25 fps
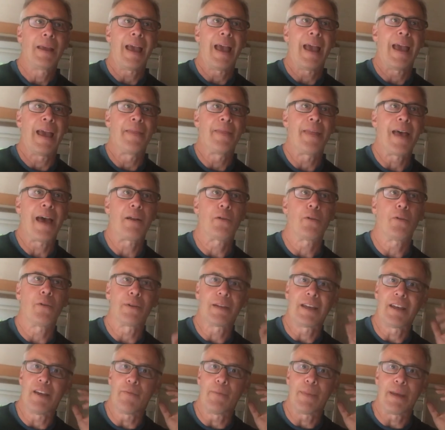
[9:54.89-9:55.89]
and that'll
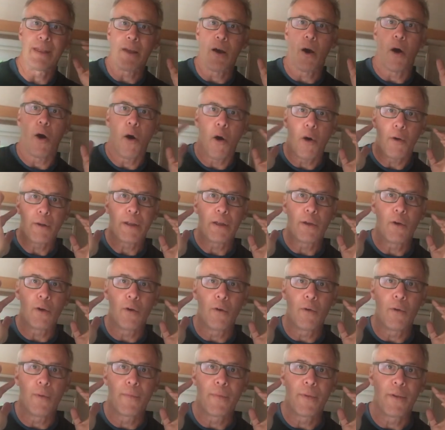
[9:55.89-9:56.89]
give me the
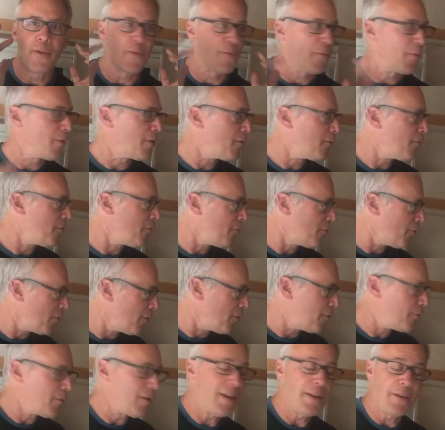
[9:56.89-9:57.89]
audio for the for
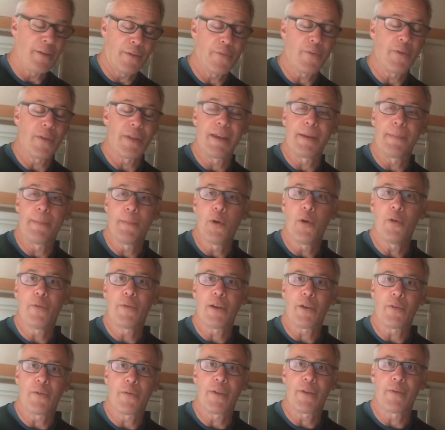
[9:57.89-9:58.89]
the for the
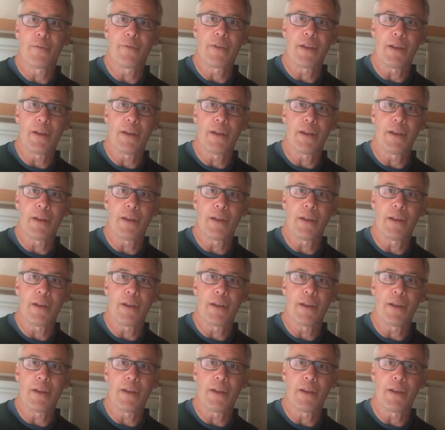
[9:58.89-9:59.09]
movie, or for the,